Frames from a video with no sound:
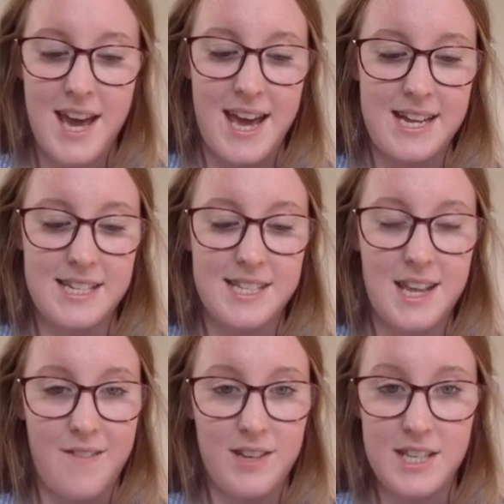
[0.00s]
in
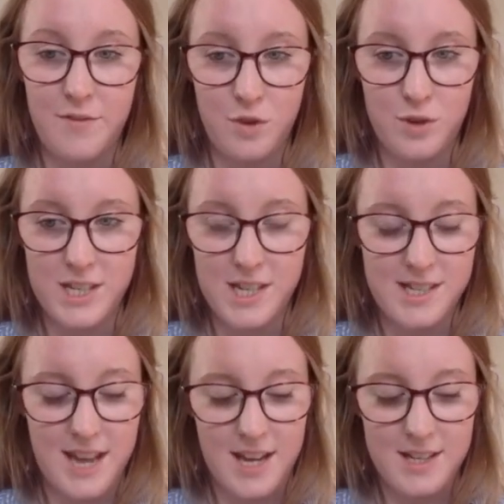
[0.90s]

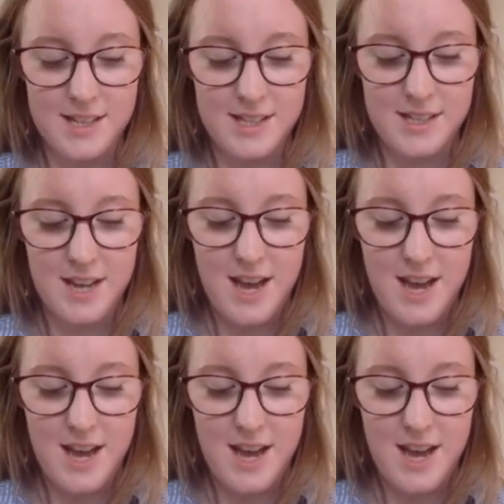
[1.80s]
1746.